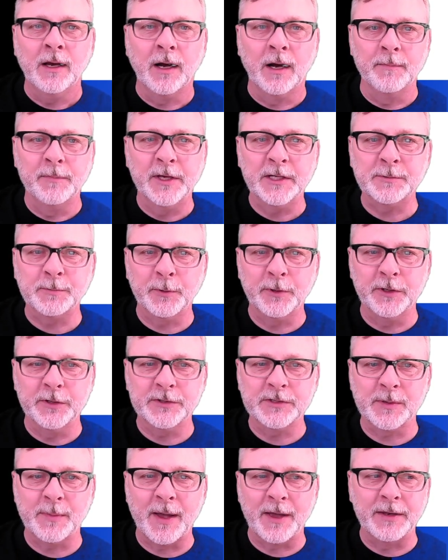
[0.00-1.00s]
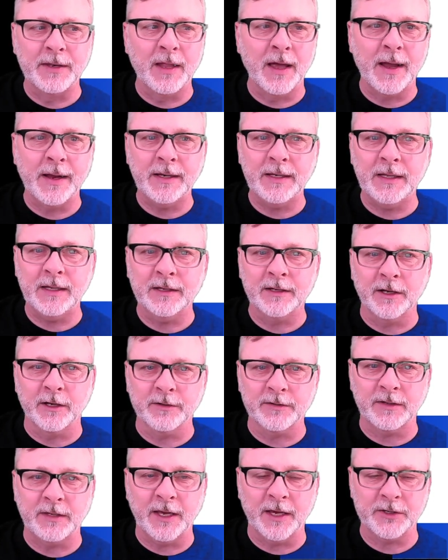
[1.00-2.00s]
This produced about 90
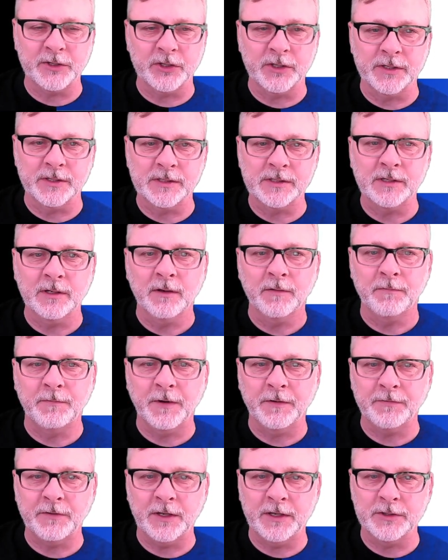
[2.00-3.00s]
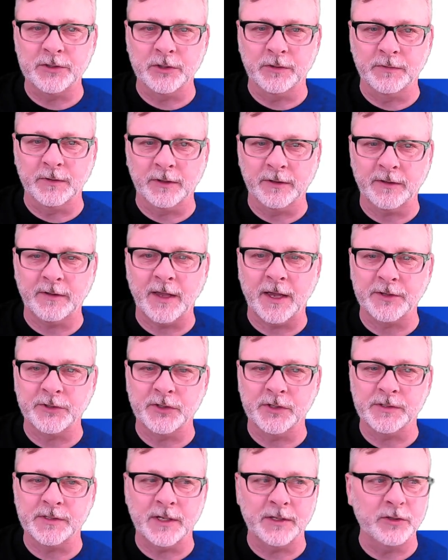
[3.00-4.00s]
adult detections, 15 juvenile
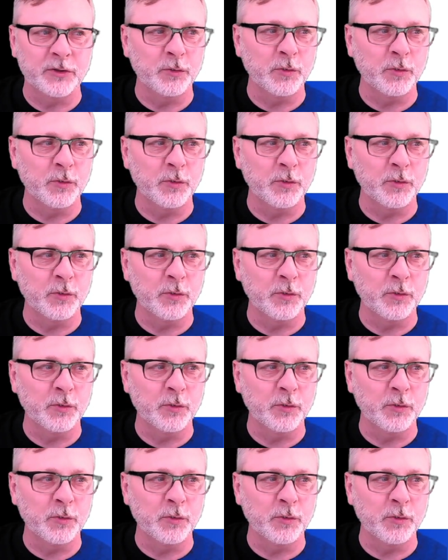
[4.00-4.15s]
detections, and 2